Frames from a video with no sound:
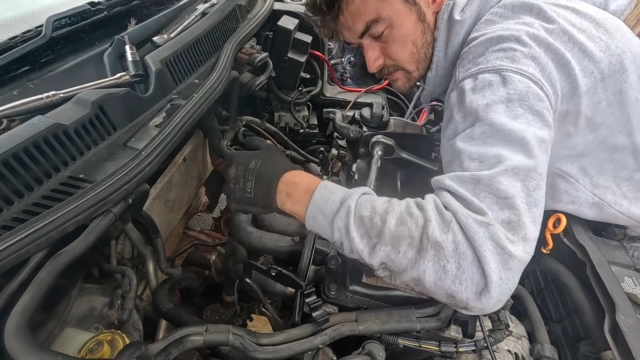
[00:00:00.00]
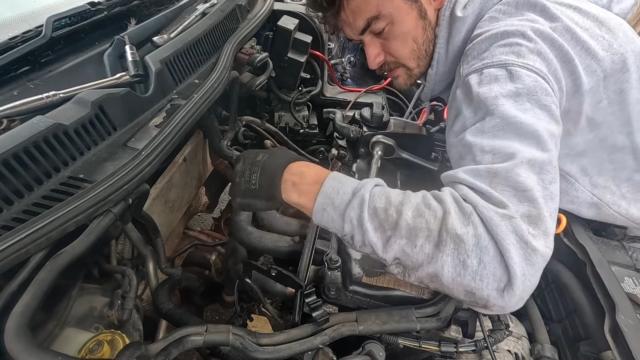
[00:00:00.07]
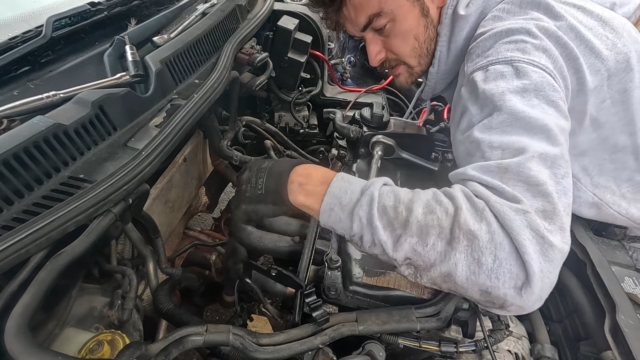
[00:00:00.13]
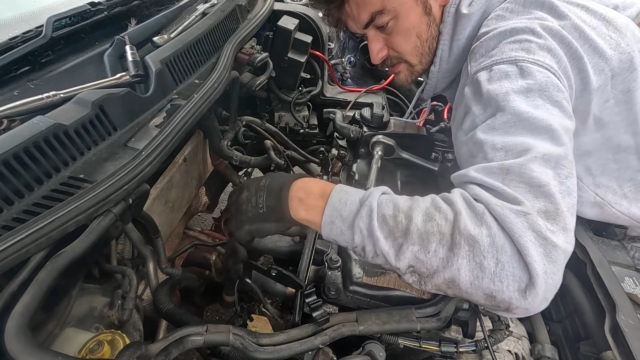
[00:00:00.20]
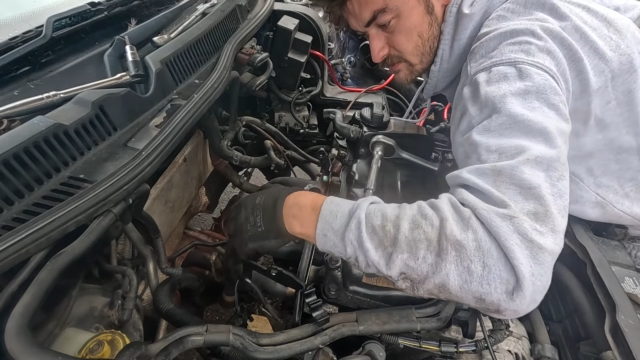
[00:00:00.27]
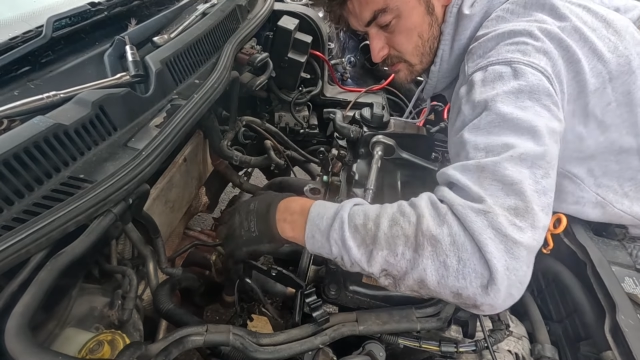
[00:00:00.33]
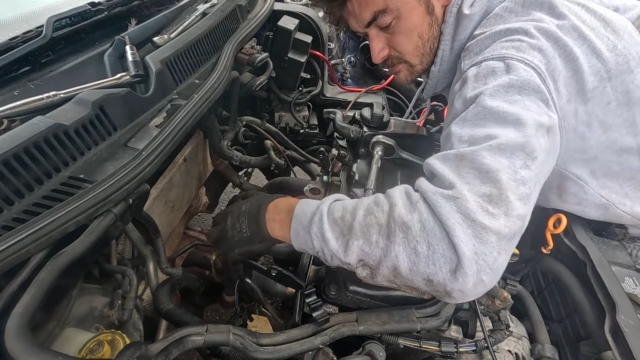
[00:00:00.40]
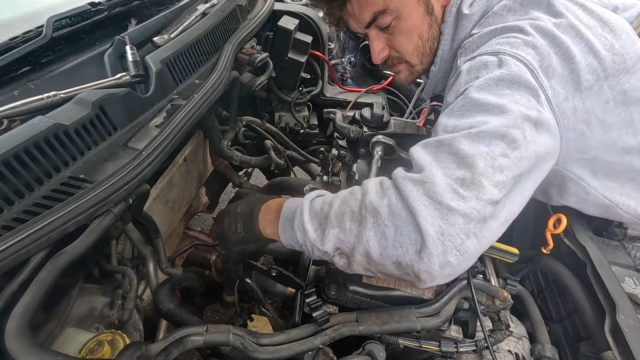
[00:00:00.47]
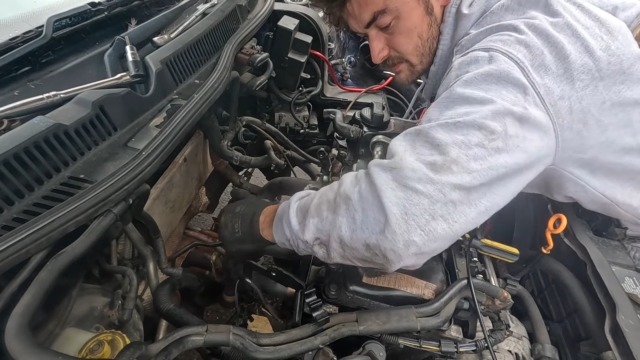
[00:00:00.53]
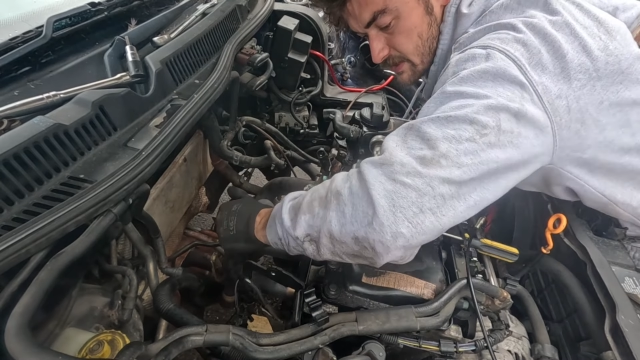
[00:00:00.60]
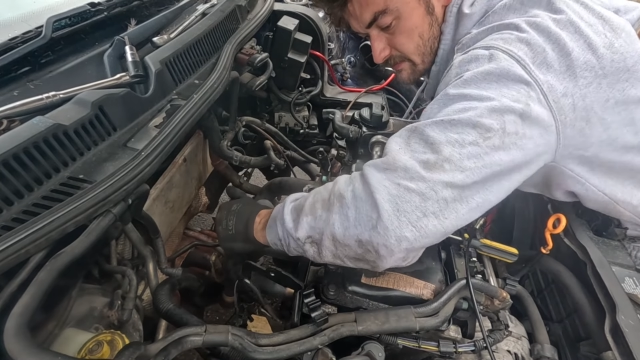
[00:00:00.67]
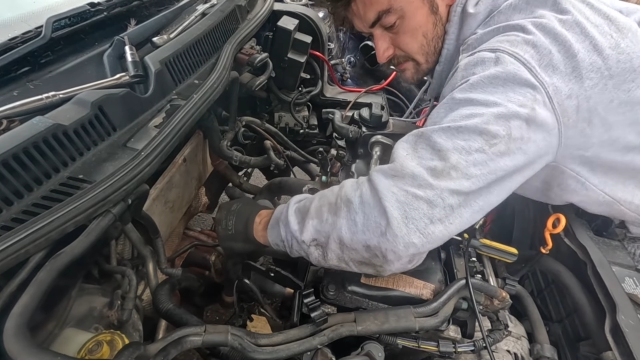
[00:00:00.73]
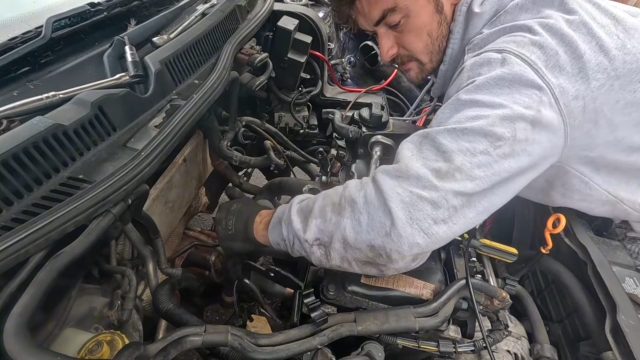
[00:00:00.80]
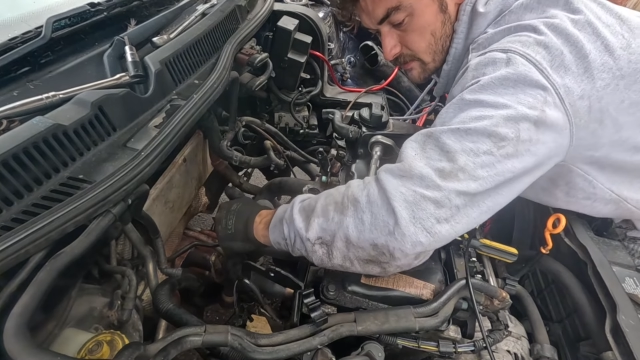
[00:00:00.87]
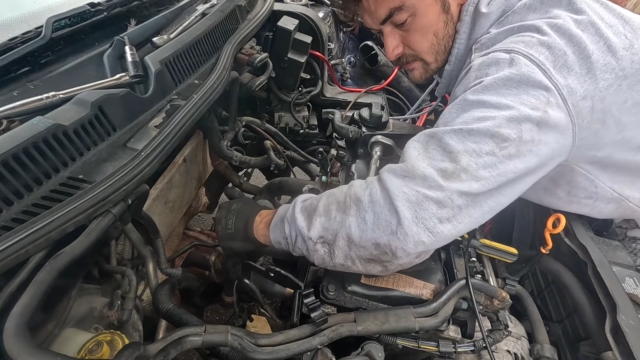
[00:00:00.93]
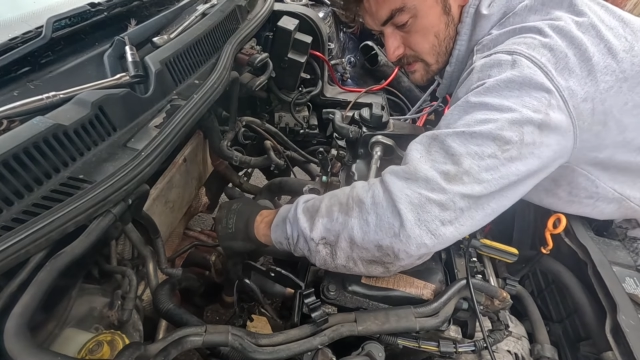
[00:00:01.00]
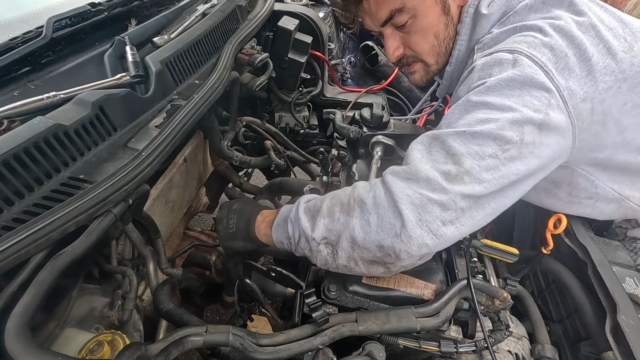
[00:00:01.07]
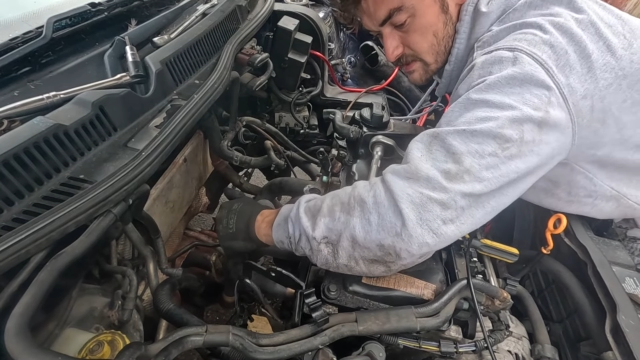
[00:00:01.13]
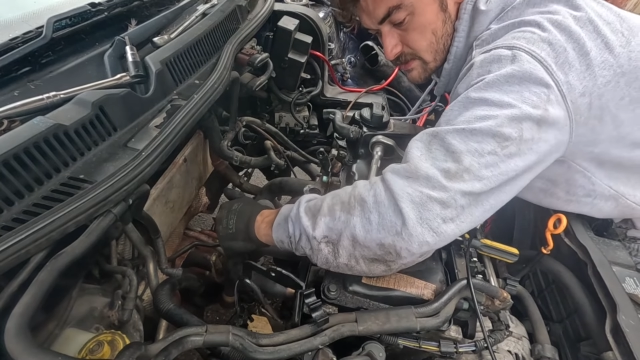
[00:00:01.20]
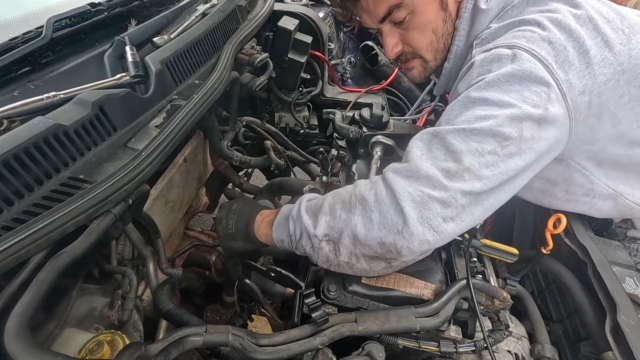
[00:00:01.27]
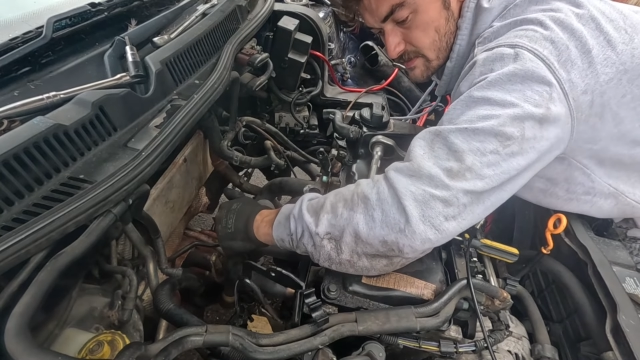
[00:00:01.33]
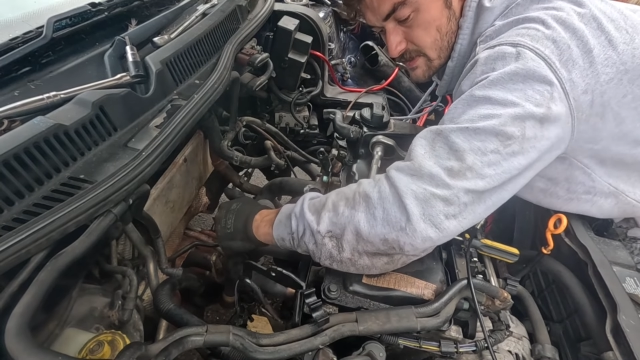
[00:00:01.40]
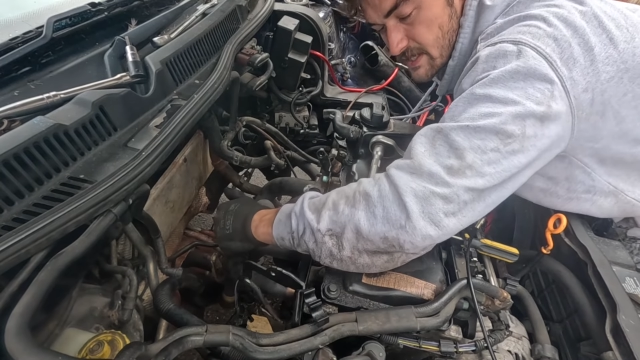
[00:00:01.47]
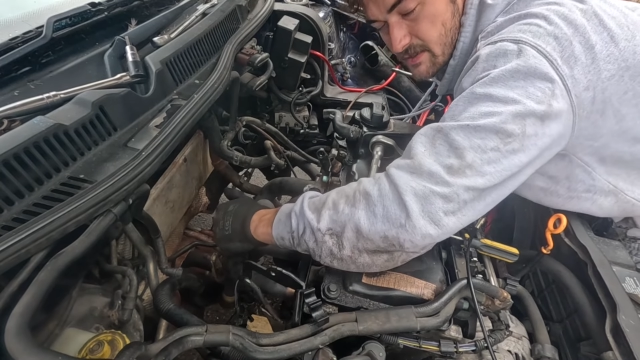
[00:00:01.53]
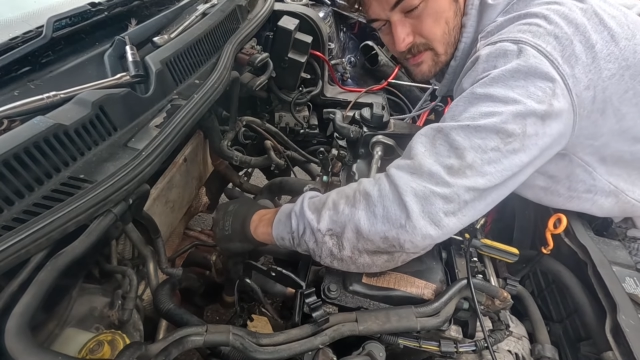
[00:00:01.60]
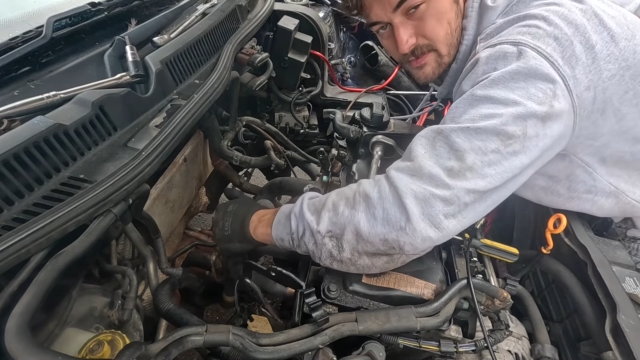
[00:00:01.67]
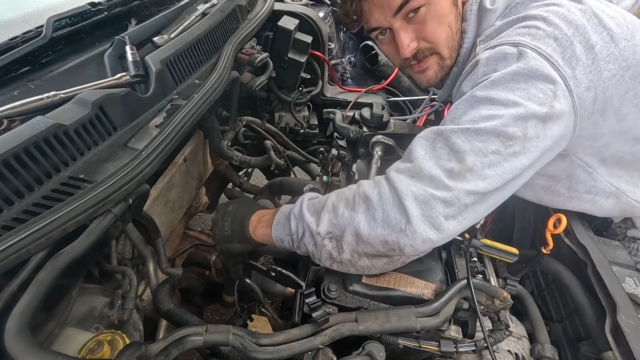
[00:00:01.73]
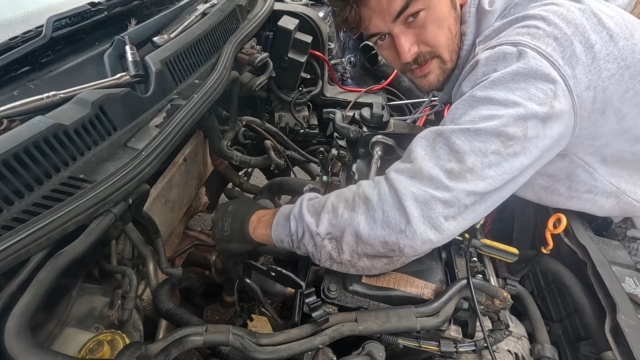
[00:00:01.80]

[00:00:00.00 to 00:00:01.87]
the exhaust manifold is loose now.